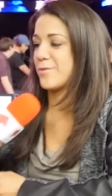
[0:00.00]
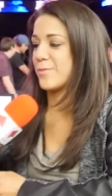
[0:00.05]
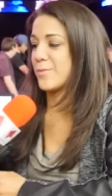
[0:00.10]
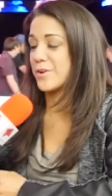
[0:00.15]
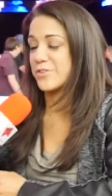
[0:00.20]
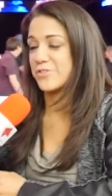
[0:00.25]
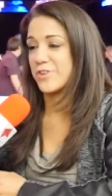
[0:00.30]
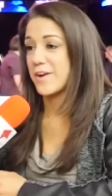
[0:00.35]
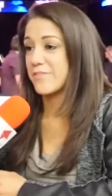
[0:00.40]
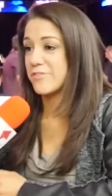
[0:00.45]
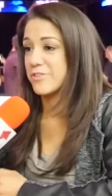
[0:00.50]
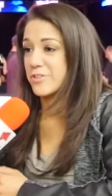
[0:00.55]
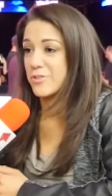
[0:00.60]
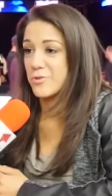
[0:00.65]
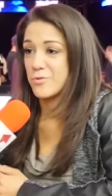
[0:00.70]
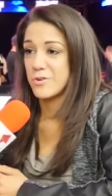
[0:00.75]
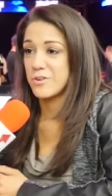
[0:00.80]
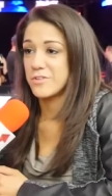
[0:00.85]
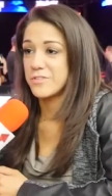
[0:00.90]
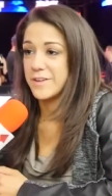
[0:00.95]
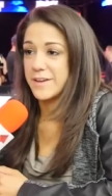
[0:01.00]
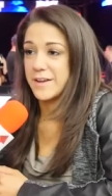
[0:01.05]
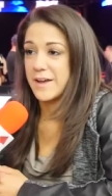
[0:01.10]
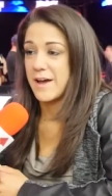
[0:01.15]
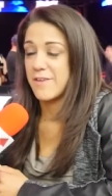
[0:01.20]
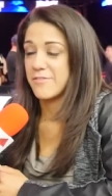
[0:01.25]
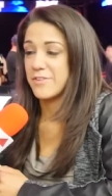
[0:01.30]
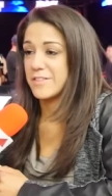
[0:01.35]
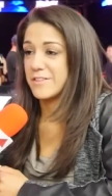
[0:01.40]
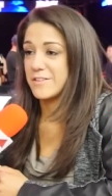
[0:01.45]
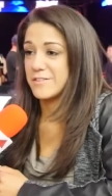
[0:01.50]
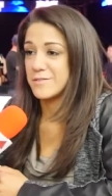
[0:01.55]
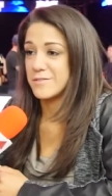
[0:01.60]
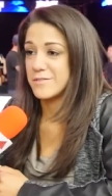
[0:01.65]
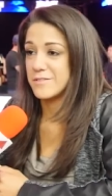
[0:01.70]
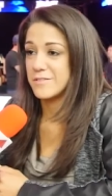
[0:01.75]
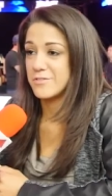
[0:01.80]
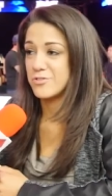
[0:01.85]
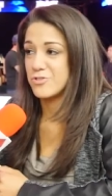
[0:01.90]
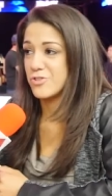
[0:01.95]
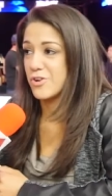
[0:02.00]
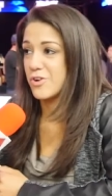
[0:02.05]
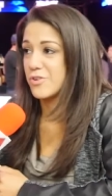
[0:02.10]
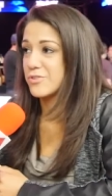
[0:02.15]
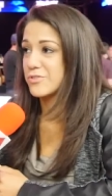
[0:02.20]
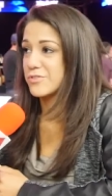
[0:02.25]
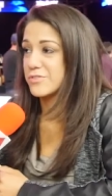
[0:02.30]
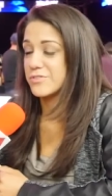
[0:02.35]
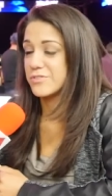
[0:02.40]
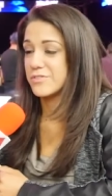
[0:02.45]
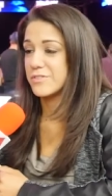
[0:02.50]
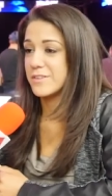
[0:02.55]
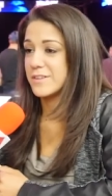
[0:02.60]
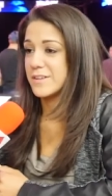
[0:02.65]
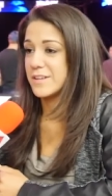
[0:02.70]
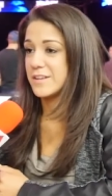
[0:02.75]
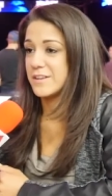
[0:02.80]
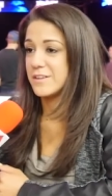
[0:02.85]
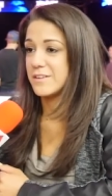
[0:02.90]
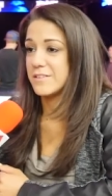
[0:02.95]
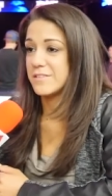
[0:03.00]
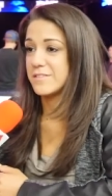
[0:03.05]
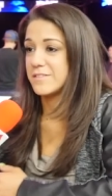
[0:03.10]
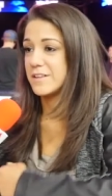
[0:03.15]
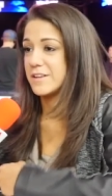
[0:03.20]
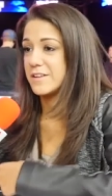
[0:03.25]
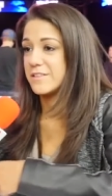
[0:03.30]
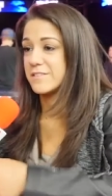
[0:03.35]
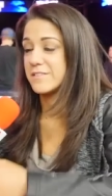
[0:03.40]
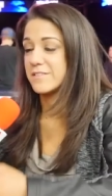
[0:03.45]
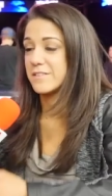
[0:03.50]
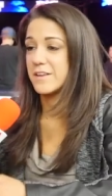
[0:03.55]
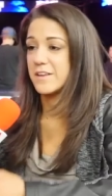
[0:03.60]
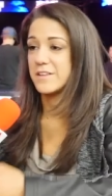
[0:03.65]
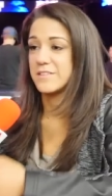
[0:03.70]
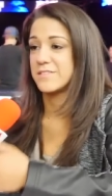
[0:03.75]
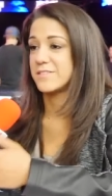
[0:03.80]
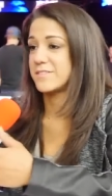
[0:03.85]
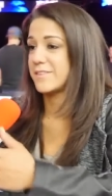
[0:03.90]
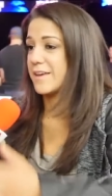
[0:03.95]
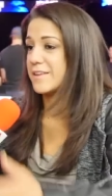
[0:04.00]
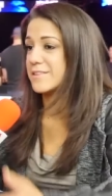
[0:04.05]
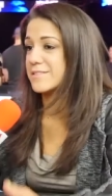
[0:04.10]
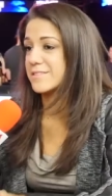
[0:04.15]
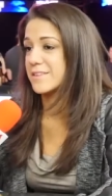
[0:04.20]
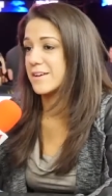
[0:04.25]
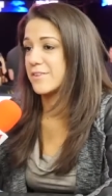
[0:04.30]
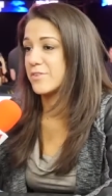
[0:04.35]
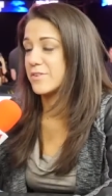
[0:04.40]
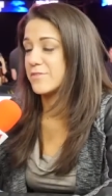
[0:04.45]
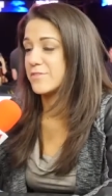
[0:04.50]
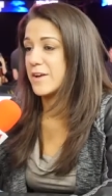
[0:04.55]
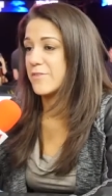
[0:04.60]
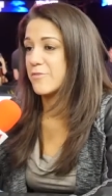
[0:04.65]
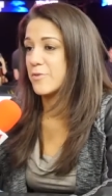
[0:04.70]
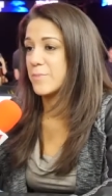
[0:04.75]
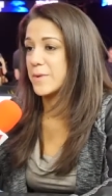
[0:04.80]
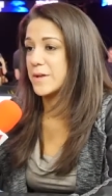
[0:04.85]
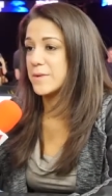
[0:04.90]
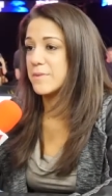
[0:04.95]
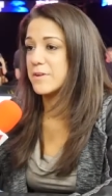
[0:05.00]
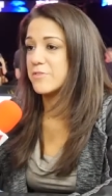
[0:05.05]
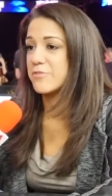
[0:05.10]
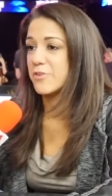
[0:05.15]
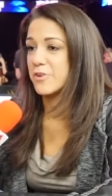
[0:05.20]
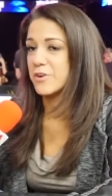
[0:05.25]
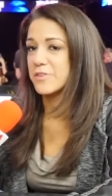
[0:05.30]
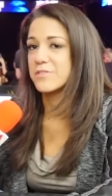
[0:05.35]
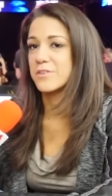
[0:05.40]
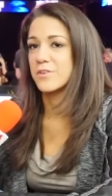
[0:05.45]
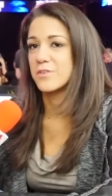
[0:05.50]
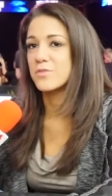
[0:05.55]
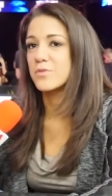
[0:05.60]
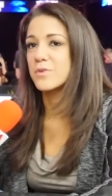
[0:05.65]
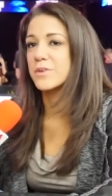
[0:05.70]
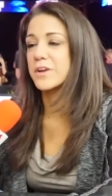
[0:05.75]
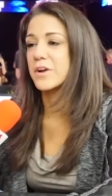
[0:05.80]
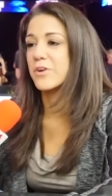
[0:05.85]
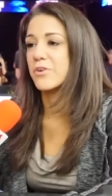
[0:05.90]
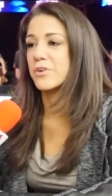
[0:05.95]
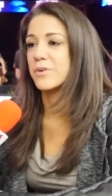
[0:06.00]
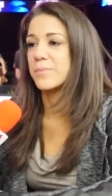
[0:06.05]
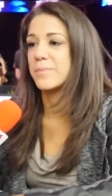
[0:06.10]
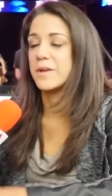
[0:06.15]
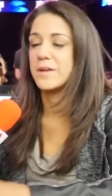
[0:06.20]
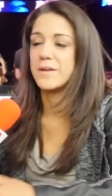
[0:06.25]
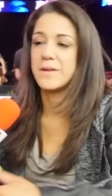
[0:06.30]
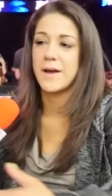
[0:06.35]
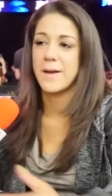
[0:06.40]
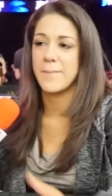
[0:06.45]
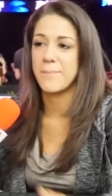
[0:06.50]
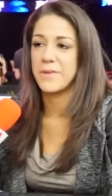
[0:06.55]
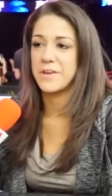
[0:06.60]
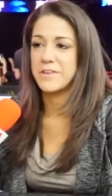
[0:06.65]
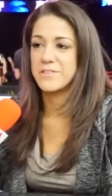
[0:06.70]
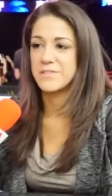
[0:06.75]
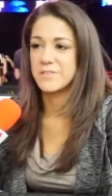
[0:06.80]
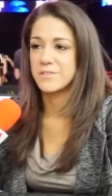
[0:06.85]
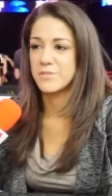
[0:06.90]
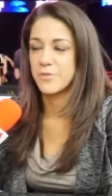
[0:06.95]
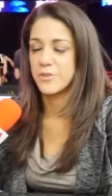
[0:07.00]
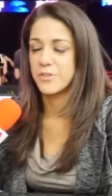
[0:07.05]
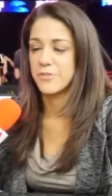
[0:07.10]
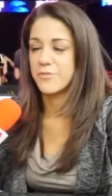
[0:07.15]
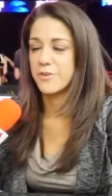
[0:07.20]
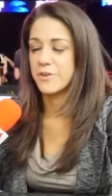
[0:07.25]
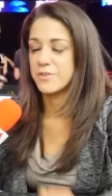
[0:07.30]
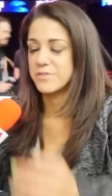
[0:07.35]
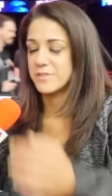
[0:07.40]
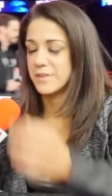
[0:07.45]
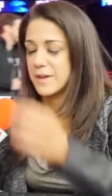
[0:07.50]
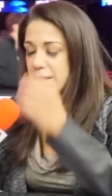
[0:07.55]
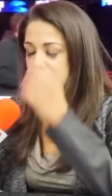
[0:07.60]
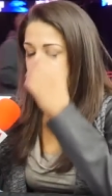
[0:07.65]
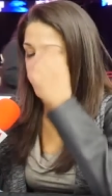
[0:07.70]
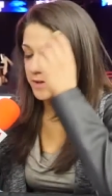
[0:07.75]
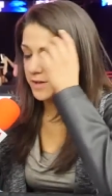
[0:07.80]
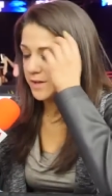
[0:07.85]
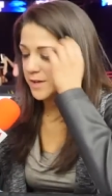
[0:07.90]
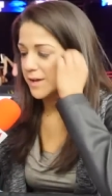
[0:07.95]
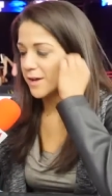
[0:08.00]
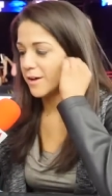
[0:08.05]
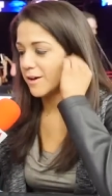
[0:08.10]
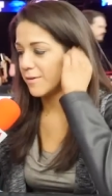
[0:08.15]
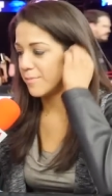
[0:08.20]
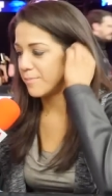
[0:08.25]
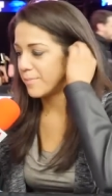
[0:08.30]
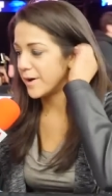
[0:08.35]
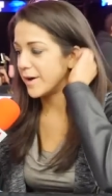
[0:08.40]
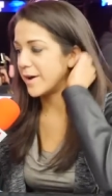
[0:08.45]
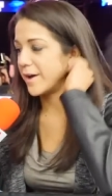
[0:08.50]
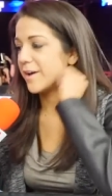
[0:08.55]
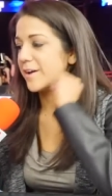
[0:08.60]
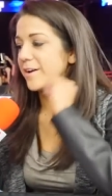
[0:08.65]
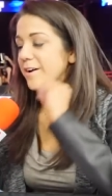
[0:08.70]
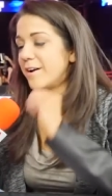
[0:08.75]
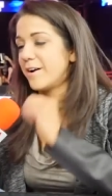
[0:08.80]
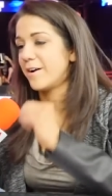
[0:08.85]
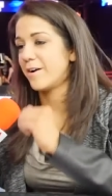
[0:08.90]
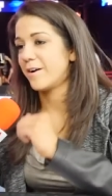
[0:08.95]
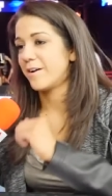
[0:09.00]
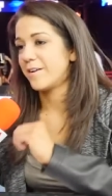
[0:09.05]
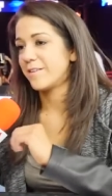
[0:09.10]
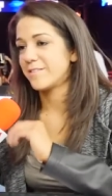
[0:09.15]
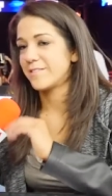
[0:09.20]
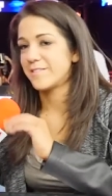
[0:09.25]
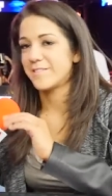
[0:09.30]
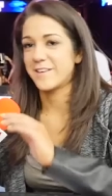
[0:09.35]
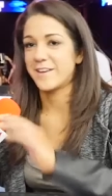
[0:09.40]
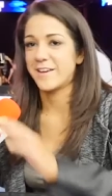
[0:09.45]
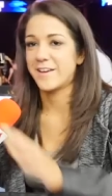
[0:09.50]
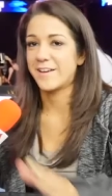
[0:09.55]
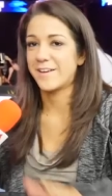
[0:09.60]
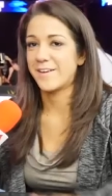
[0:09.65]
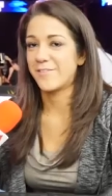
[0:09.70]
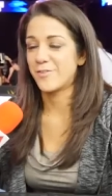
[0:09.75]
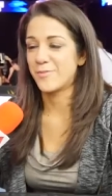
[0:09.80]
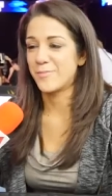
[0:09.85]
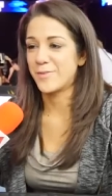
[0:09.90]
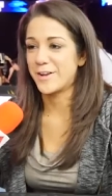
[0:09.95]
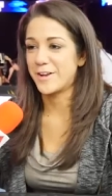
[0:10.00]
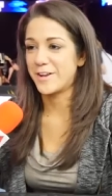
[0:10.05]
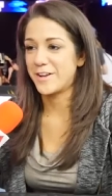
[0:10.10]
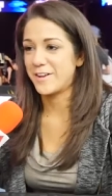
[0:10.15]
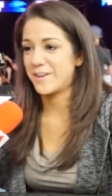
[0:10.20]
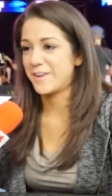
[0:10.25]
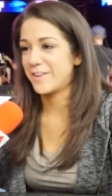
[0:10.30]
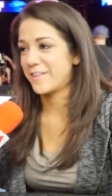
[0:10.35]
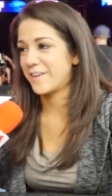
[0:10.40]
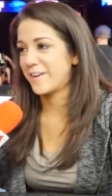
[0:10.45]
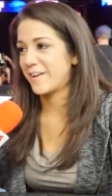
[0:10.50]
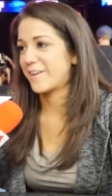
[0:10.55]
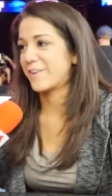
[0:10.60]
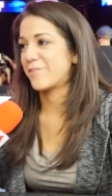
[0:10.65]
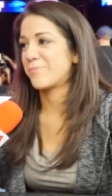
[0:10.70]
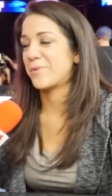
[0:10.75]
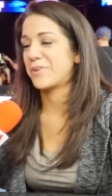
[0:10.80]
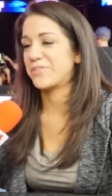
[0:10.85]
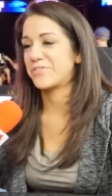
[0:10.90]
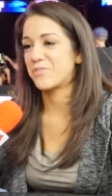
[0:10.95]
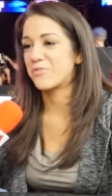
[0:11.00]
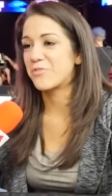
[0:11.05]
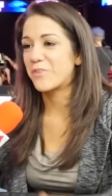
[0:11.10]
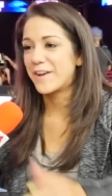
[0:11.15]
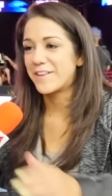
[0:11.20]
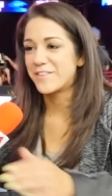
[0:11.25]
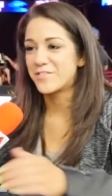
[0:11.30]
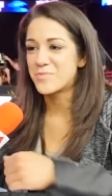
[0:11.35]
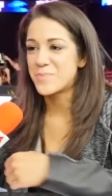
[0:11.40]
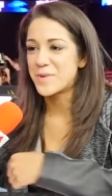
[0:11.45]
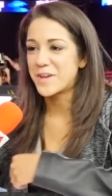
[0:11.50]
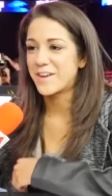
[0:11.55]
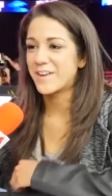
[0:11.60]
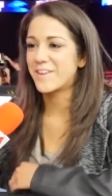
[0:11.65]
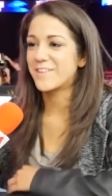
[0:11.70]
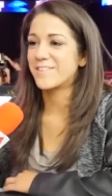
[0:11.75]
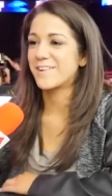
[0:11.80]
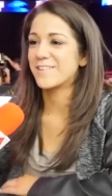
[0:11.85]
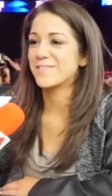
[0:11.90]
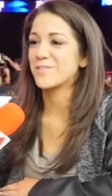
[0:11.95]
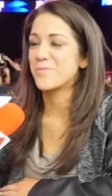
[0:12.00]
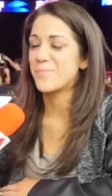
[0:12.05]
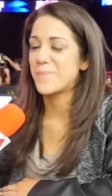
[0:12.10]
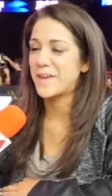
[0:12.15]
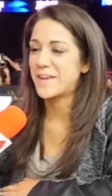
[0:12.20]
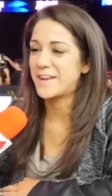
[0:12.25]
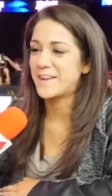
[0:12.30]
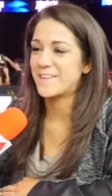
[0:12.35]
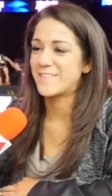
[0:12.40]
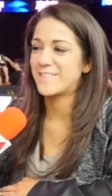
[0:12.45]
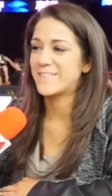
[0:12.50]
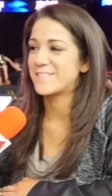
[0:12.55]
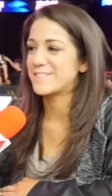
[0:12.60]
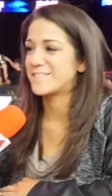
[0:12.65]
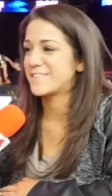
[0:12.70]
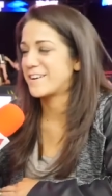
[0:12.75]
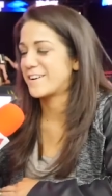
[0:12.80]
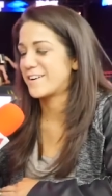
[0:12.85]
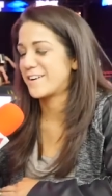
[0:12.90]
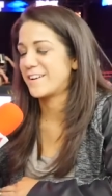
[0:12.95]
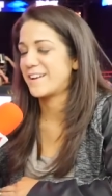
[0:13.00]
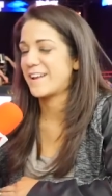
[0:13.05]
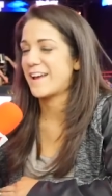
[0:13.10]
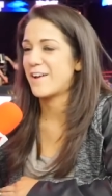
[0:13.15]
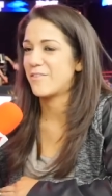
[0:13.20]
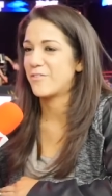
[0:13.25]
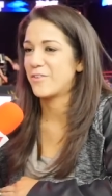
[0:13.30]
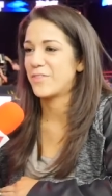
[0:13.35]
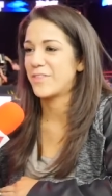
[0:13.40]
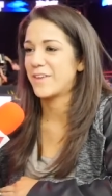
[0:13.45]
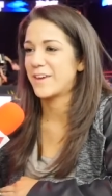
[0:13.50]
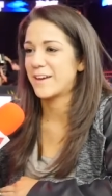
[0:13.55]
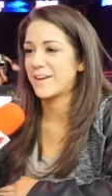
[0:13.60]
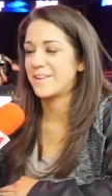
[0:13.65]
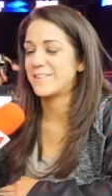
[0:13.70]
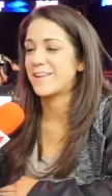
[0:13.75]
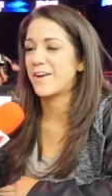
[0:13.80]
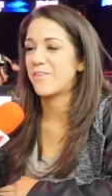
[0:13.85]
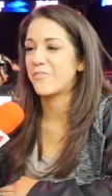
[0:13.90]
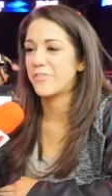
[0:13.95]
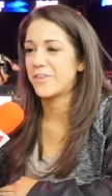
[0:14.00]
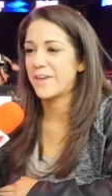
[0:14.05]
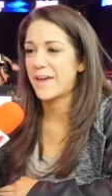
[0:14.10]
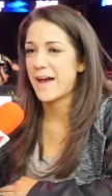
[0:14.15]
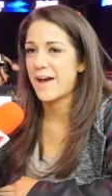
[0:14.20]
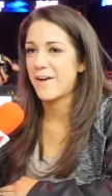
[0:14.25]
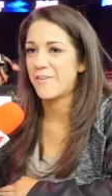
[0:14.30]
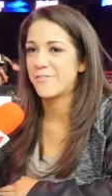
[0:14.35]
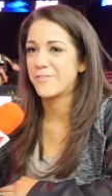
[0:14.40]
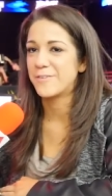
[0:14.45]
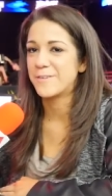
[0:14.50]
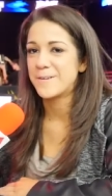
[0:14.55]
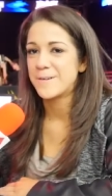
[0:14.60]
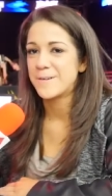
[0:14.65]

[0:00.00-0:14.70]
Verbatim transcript: we're traveling the world, like having these shows in cities and states that we've never been before. So it's really cool to be at places for the first time. But seeing everybody, like a bunch of friends being on WrestleMania this year and everything, I definitely have